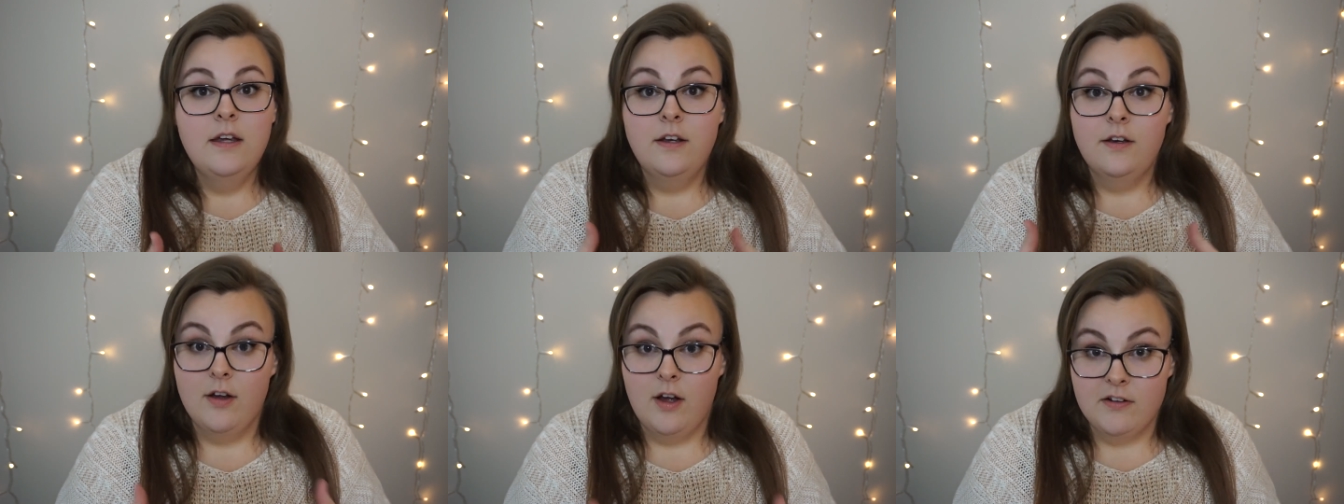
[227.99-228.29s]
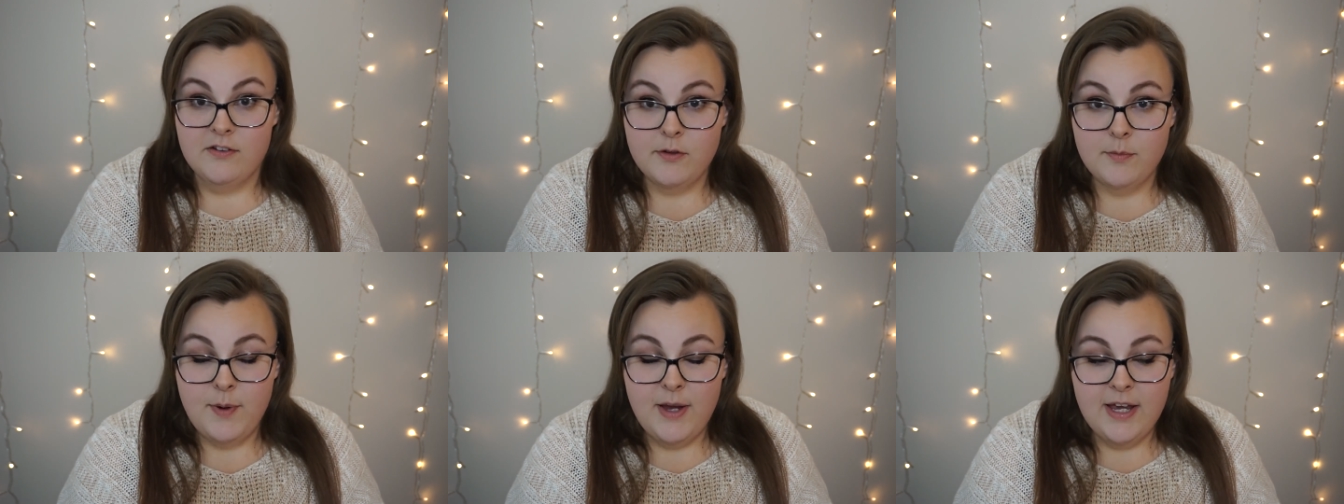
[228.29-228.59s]

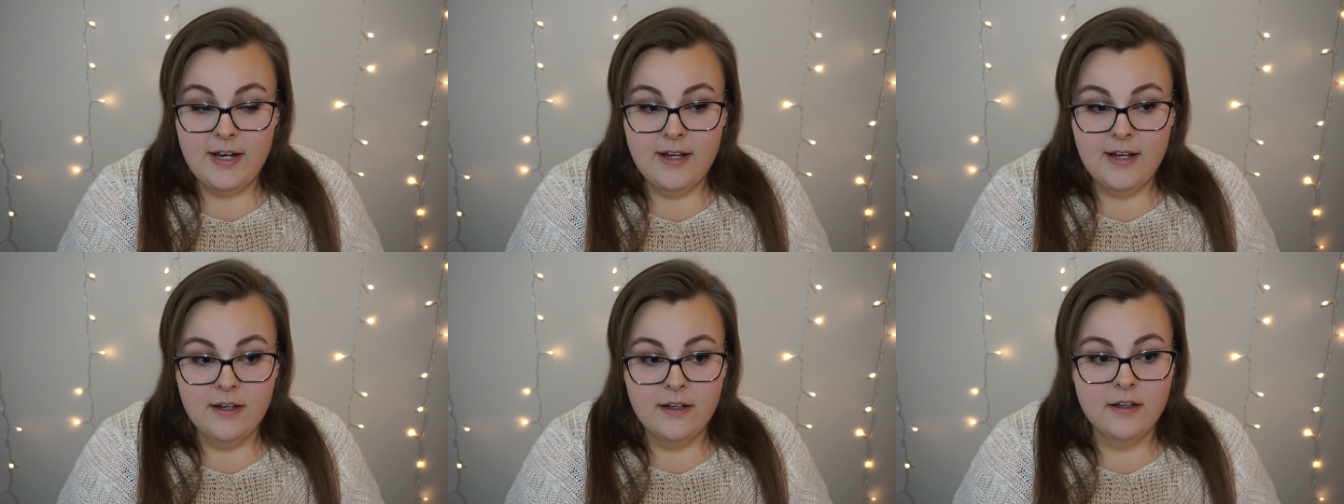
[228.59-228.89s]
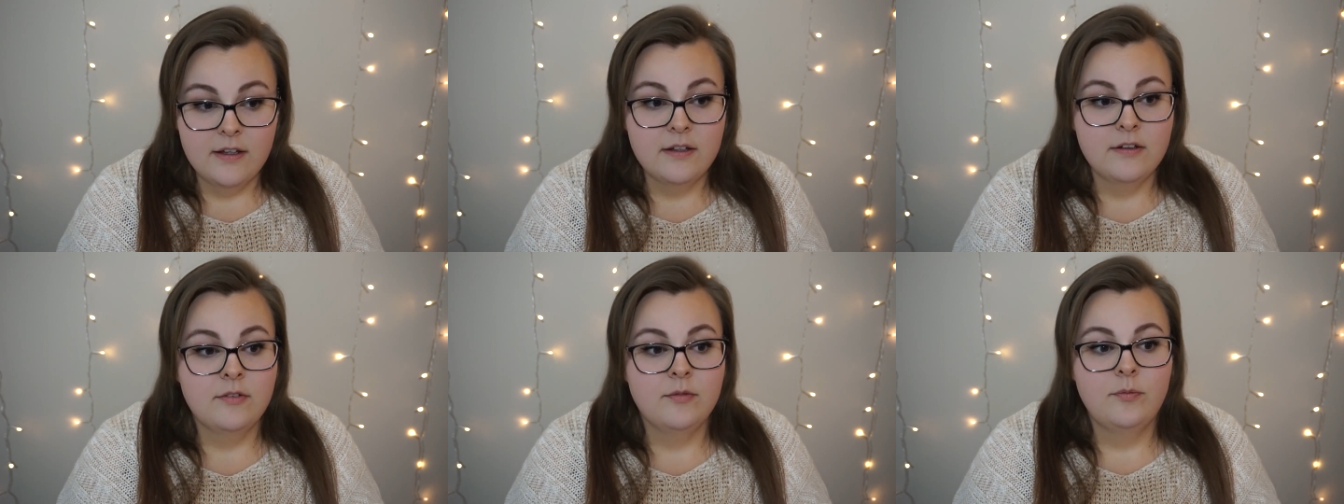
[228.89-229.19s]
not to panic,
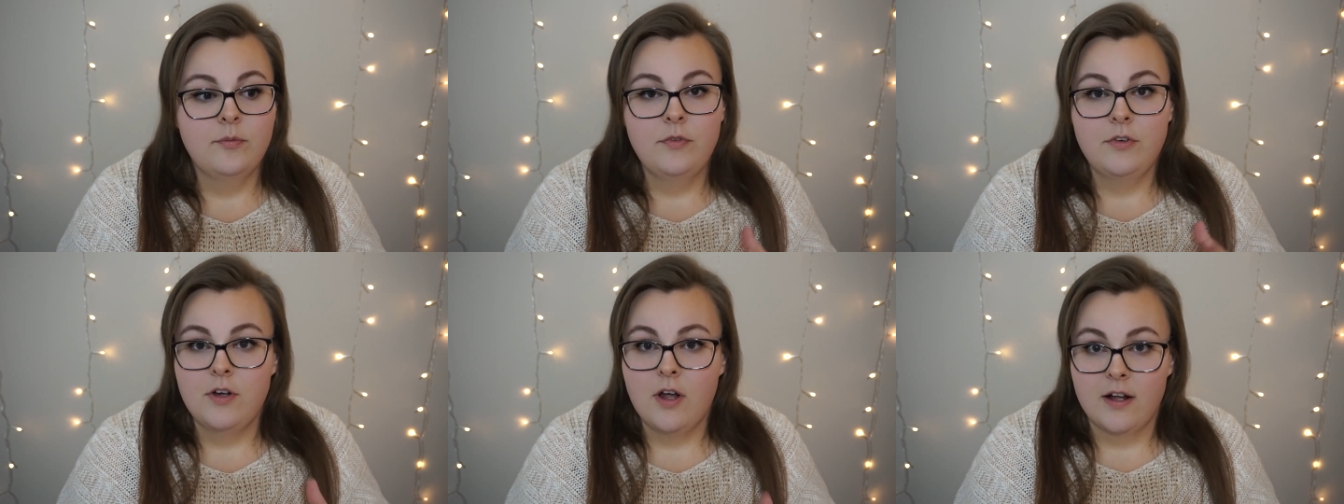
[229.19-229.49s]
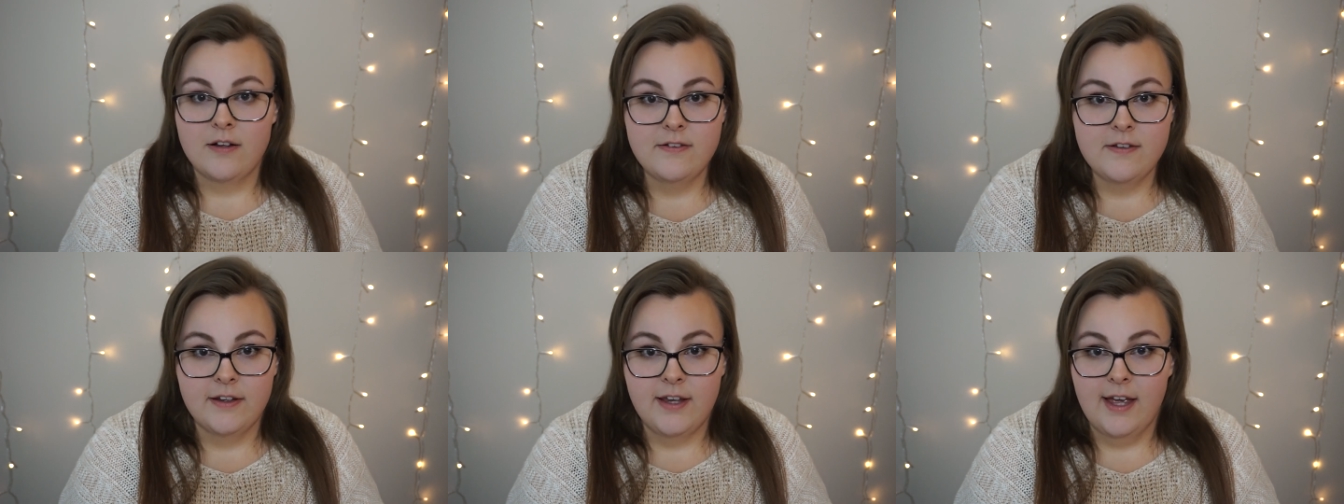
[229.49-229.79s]

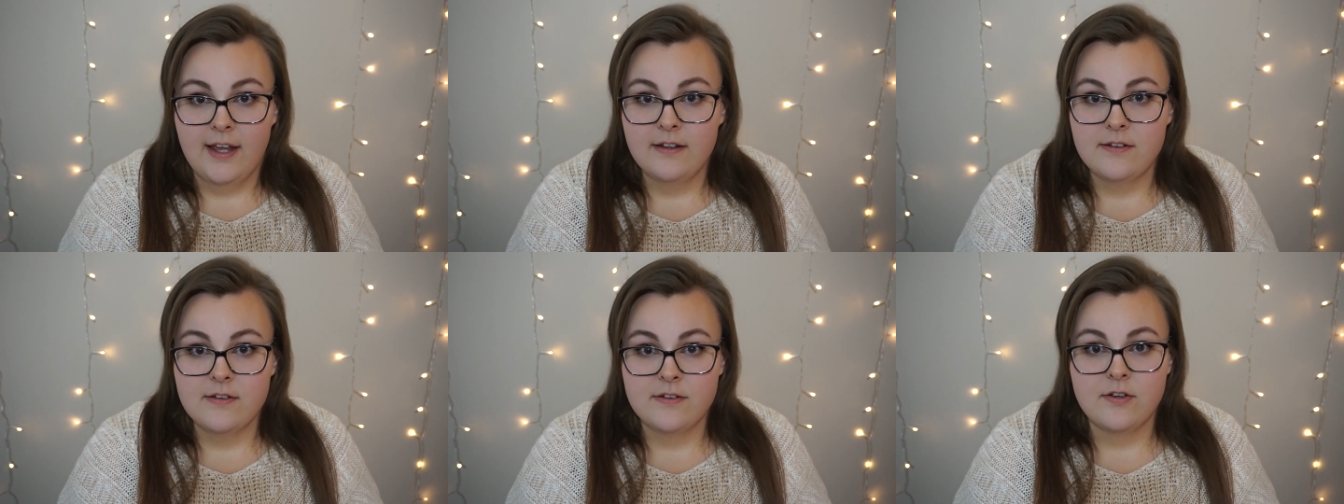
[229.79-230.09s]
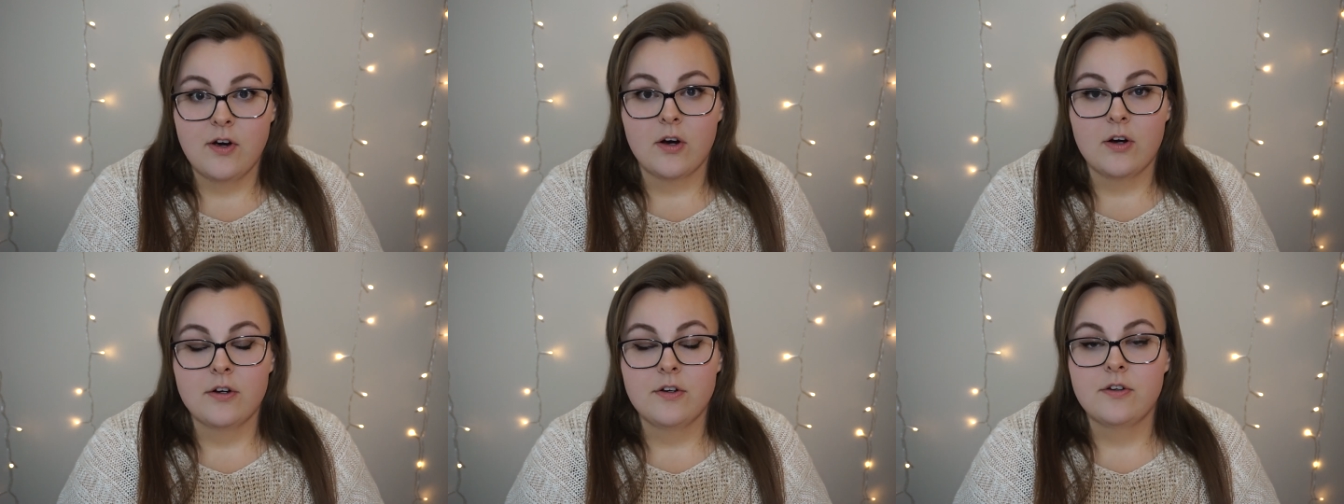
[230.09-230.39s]
not to get
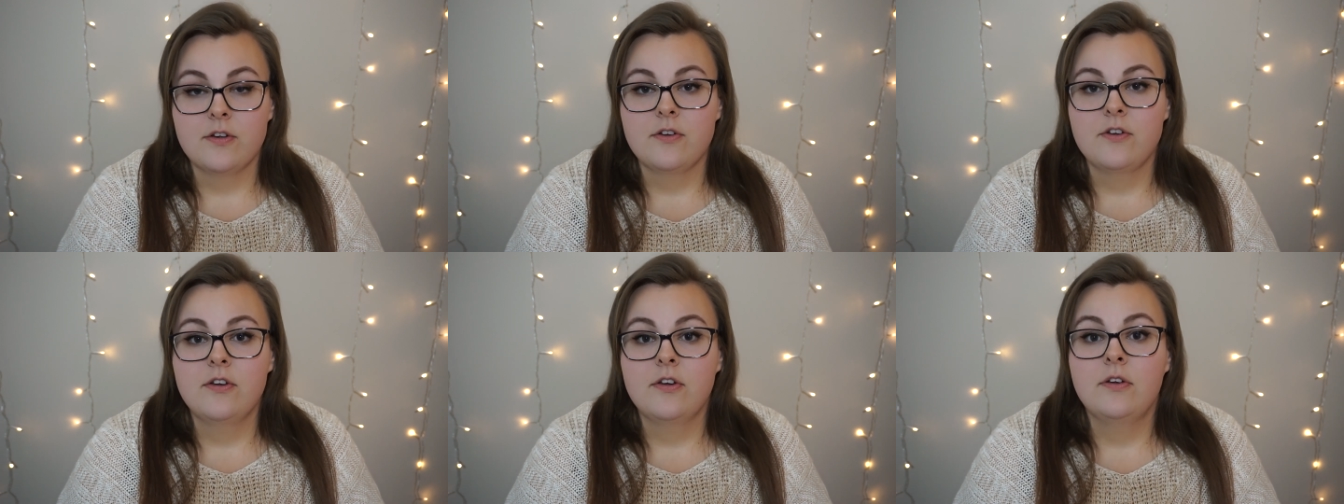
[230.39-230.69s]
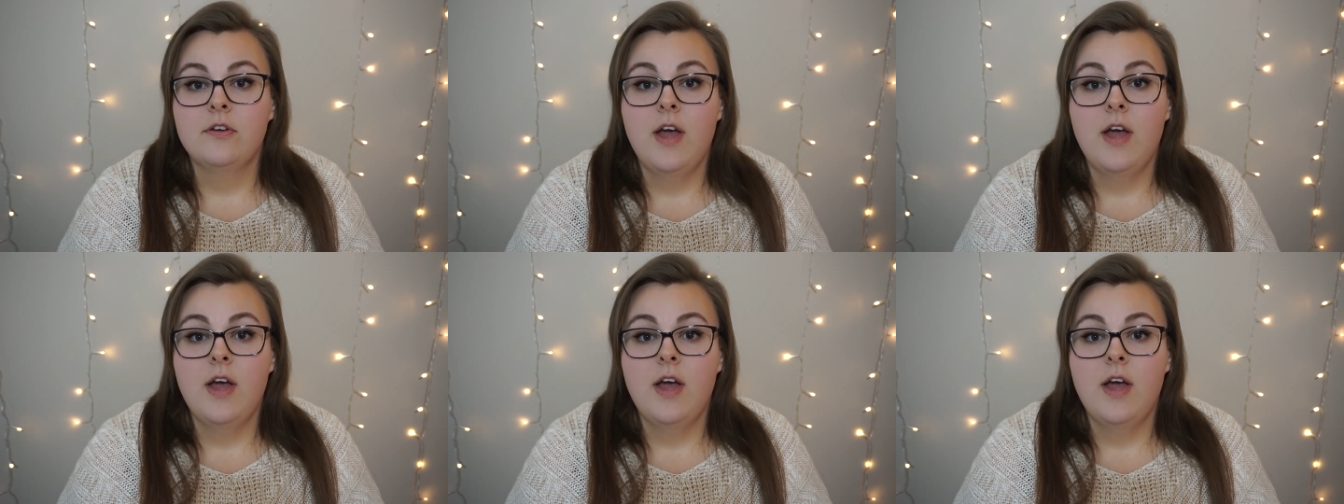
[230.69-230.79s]
disheartened,